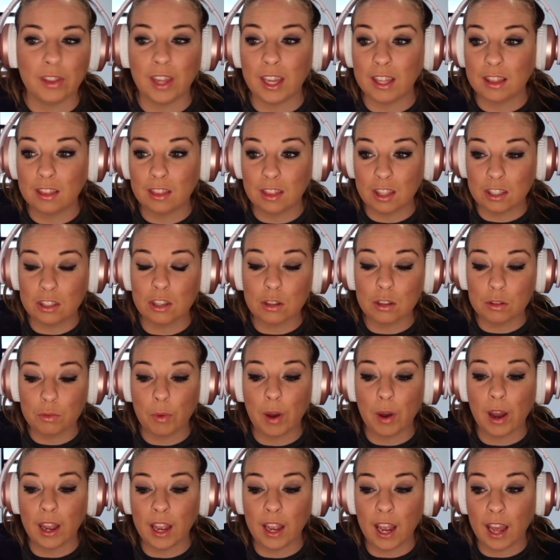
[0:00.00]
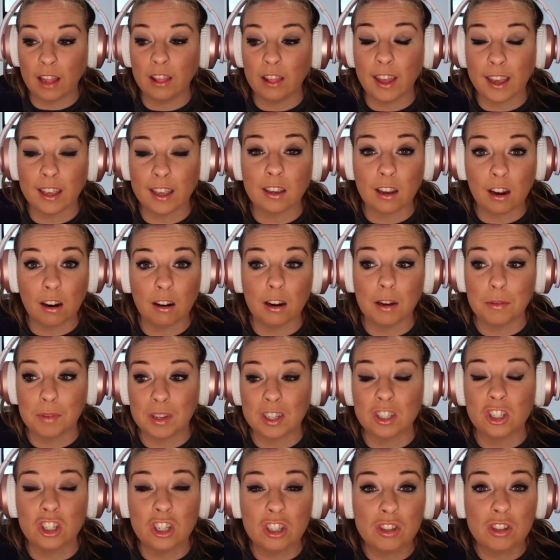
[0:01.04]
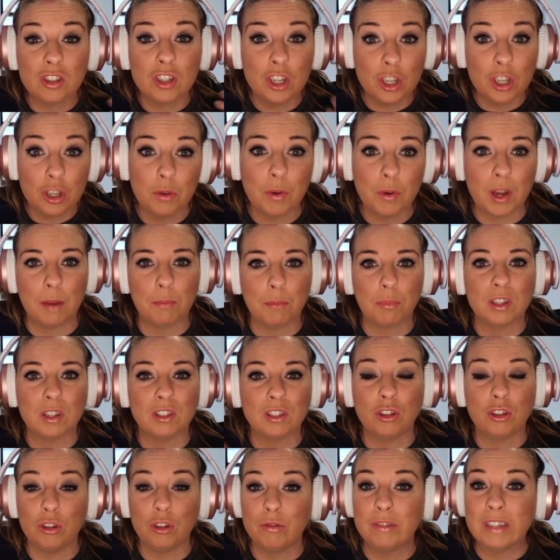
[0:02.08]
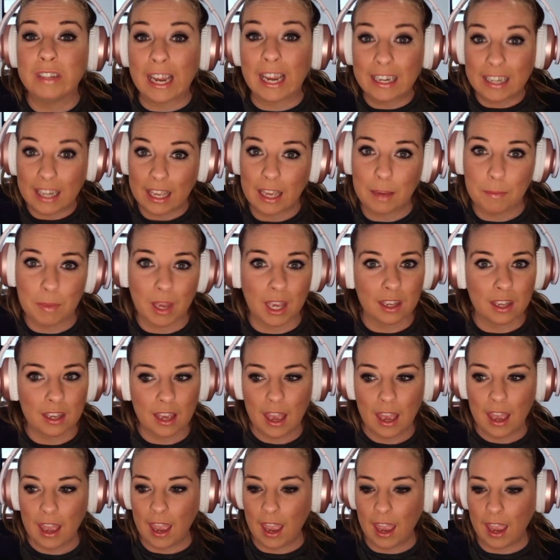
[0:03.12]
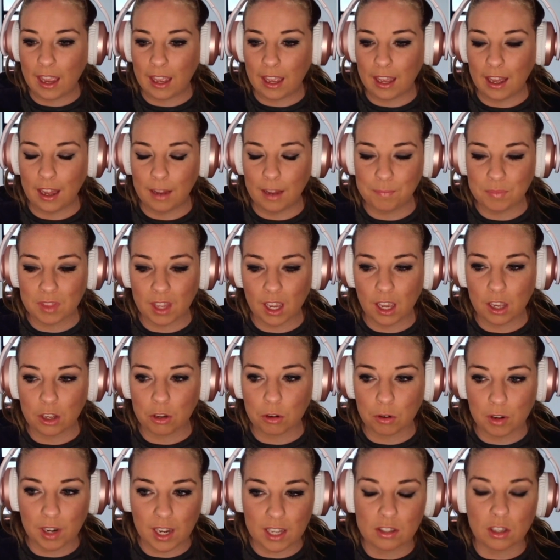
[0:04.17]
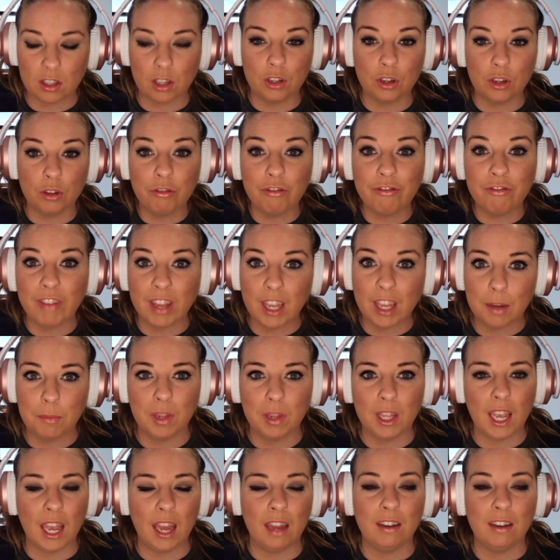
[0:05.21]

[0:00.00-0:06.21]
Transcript: Like, this is why I like her because she's new and it brings a new dynamic and it creates a new family.